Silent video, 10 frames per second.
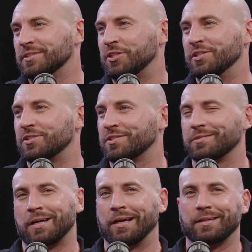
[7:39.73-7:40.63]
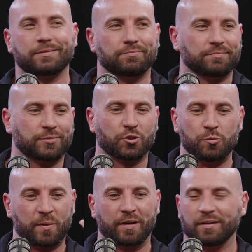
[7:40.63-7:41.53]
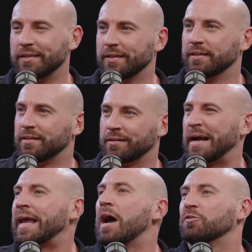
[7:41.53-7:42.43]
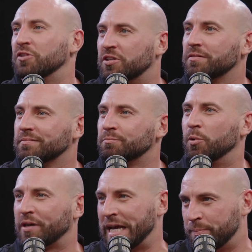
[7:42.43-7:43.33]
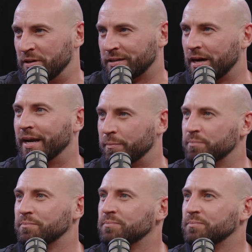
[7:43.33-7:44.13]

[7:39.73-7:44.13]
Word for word: she's like super accountant, bookkeeper kind of